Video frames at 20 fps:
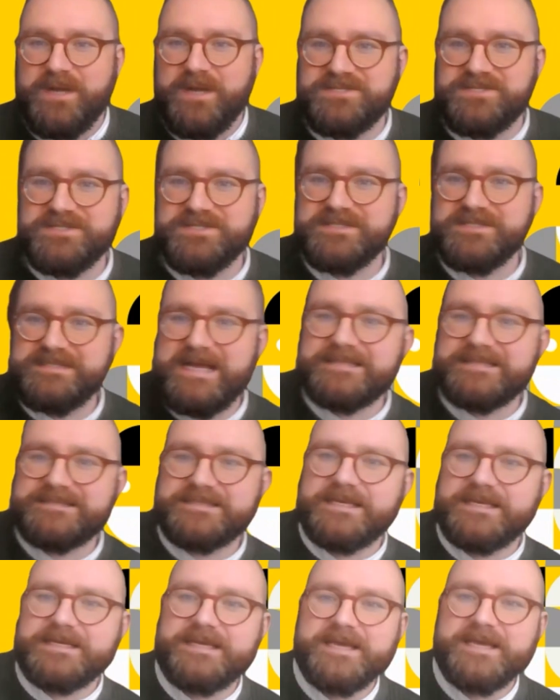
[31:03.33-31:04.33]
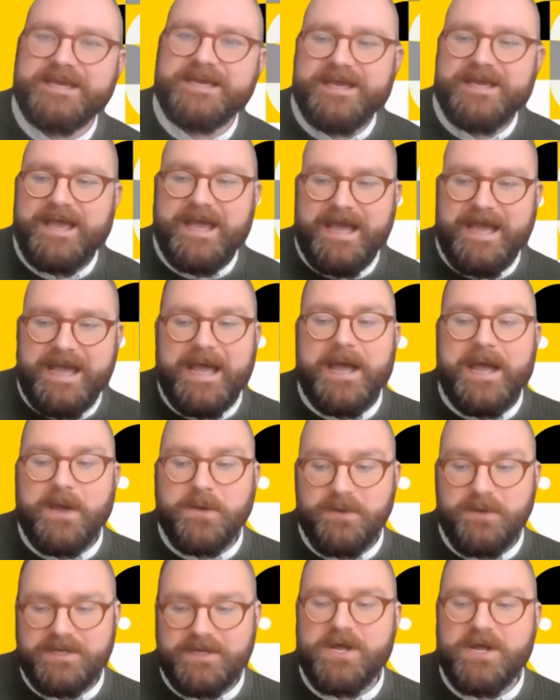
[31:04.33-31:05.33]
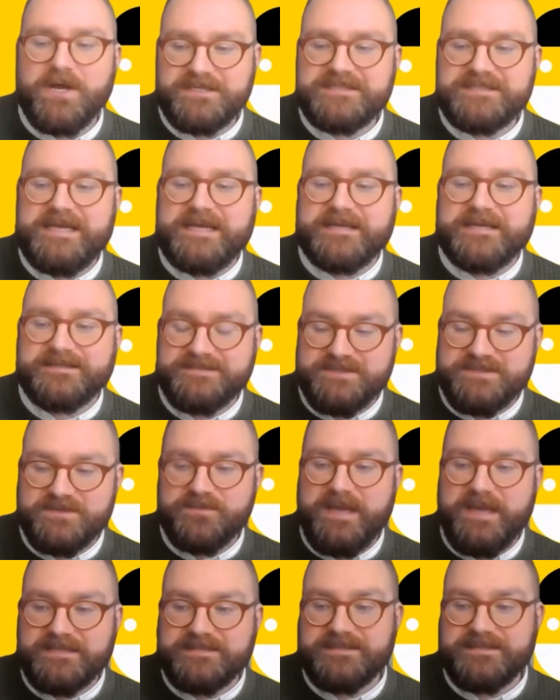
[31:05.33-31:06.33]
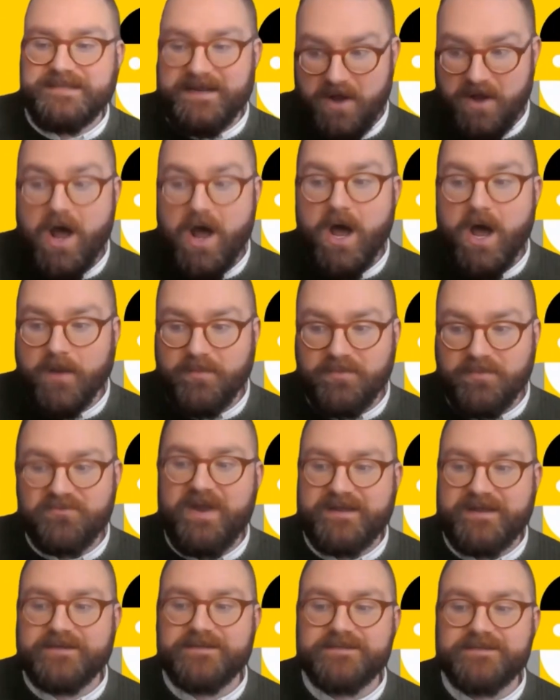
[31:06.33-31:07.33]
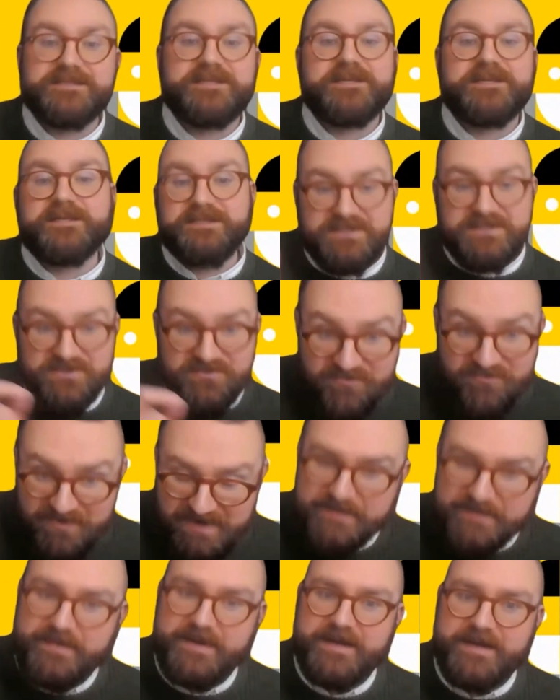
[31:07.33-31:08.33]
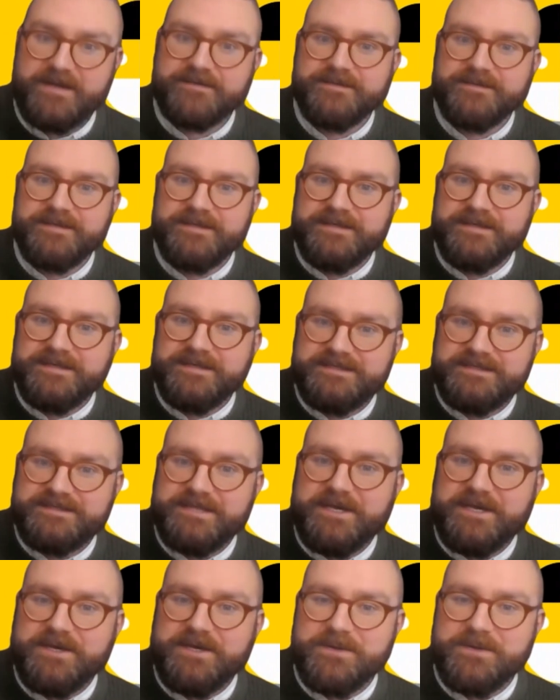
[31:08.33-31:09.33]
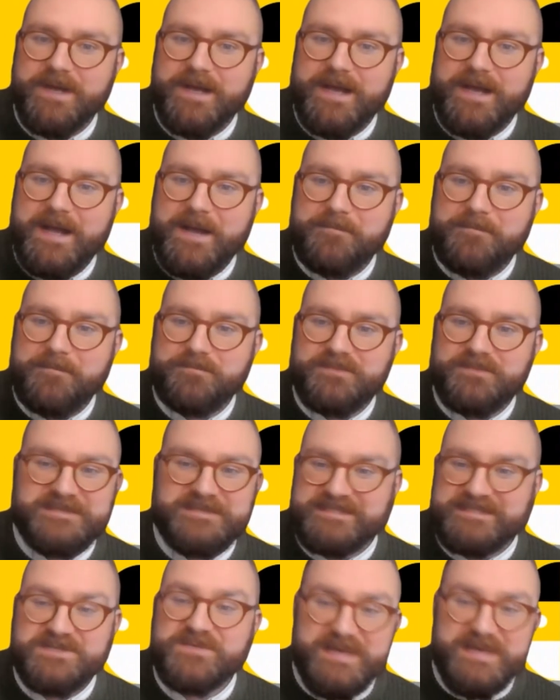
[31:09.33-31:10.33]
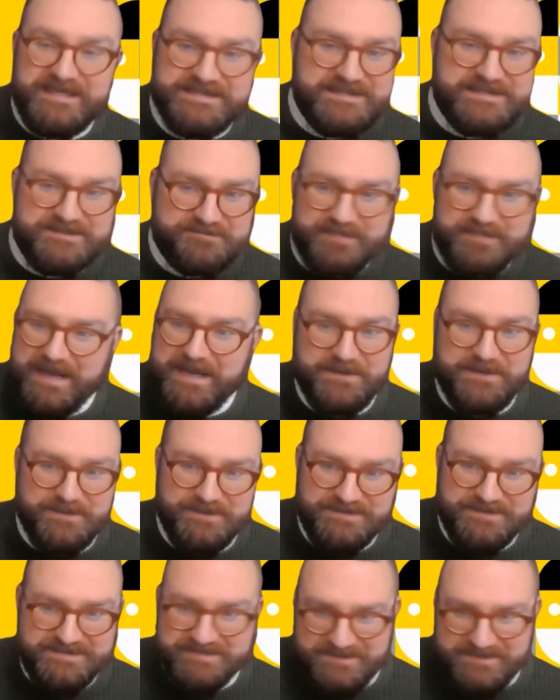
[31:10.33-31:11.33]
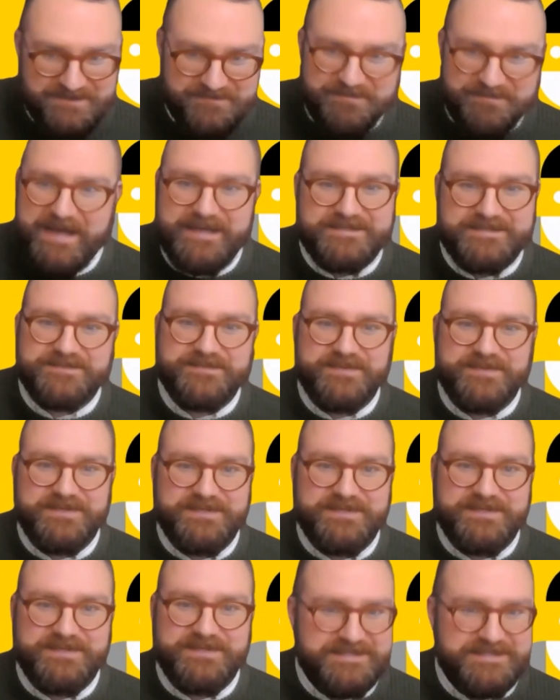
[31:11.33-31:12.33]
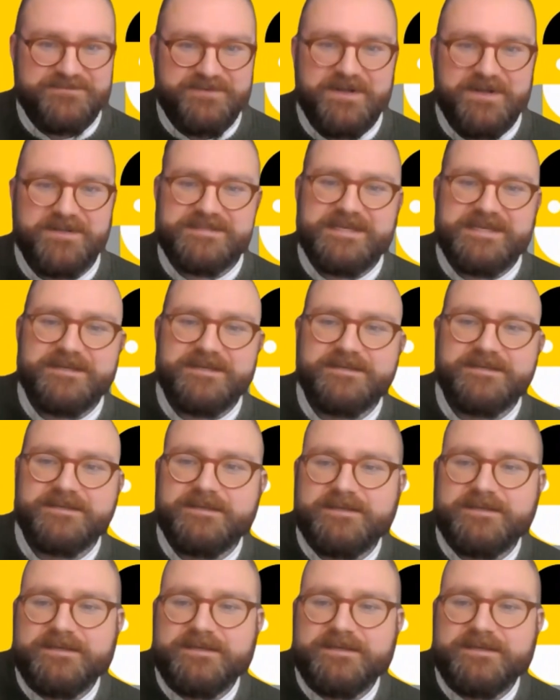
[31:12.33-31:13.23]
of questions asking how can architects submit their ARB records to REBA? So the system isn't backwards compatible, is it, Rosie?